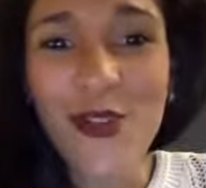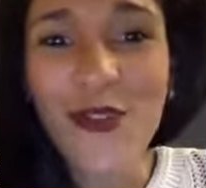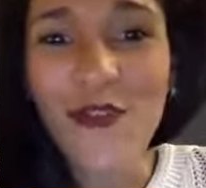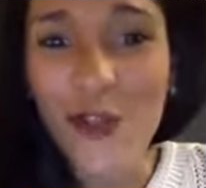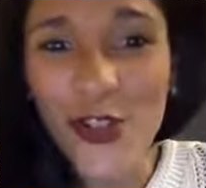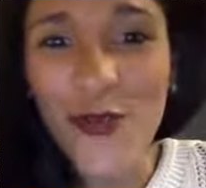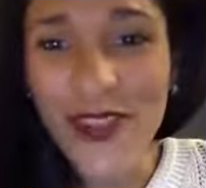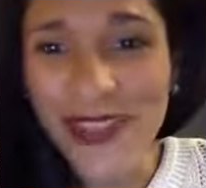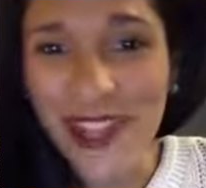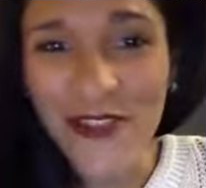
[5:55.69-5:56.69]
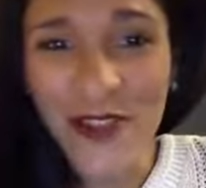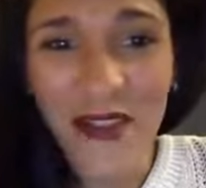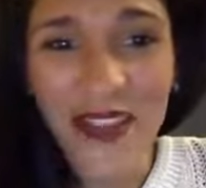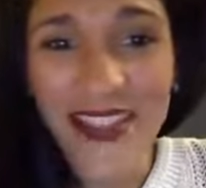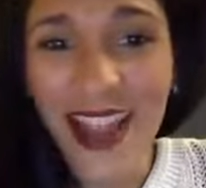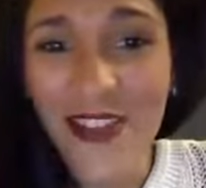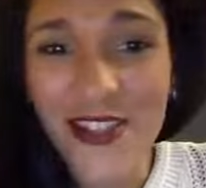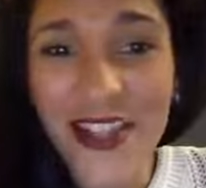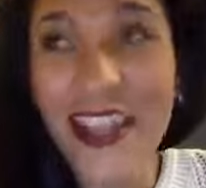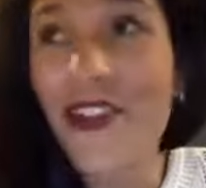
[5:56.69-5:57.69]
to force myself to have the entire
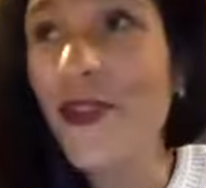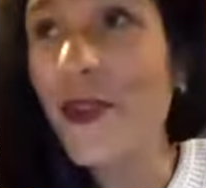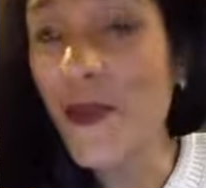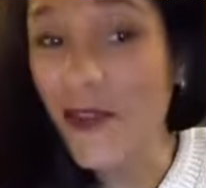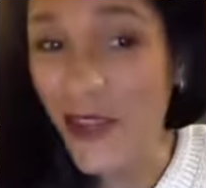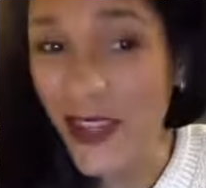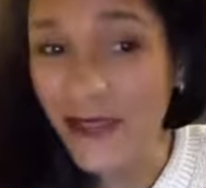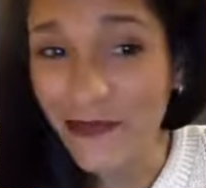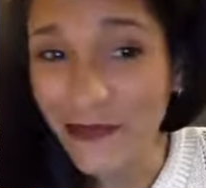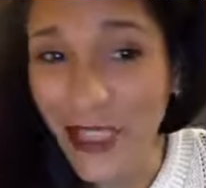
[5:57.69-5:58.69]
steak, even though it's a beautiful thing,